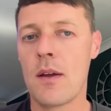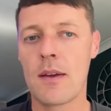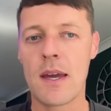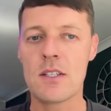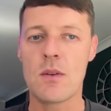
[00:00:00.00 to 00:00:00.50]

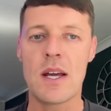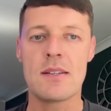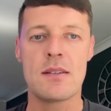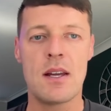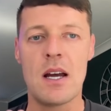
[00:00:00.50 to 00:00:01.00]
Okay. So
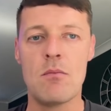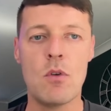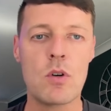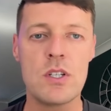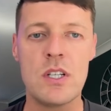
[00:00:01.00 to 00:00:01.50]
that's how
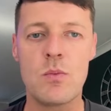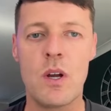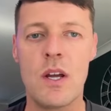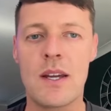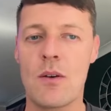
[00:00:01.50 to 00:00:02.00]
mortgages
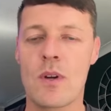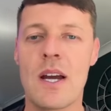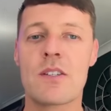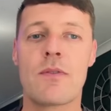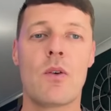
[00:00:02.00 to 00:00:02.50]
work, how
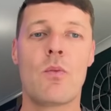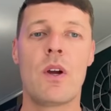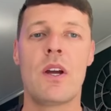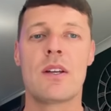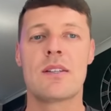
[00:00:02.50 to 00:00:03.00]
cash flow
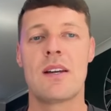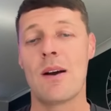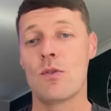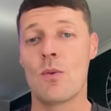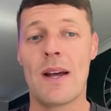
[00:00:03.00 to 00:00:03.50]
works,
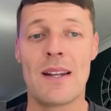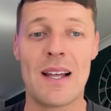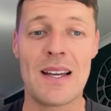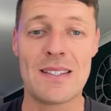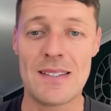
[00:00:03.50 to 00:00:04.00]
how to
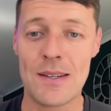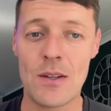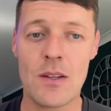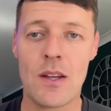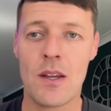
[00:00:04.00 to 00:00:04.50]
analyze a
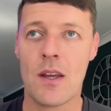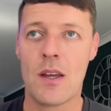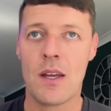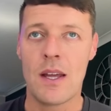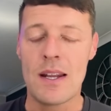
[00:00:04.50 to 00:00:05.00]
deal.
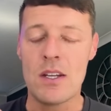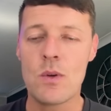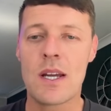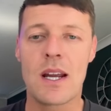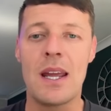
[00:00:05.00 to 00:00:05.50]
And then you
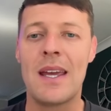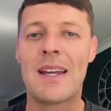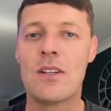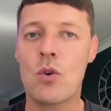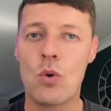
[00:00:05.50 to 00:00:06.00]
can
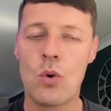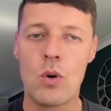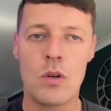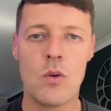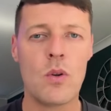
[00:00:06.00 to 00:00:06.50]
ignore
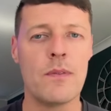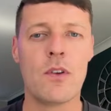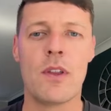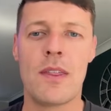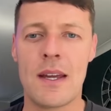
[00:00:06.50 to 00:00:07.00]
all of the
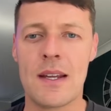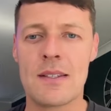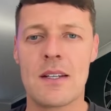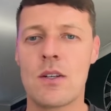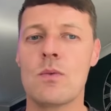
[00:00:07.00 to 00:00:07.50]
other things
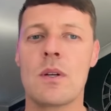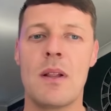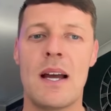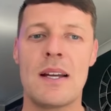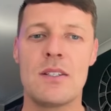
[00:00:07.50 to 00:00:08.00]
that don't
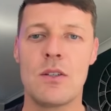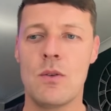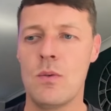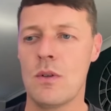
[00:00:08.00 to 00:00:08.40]
apply to you.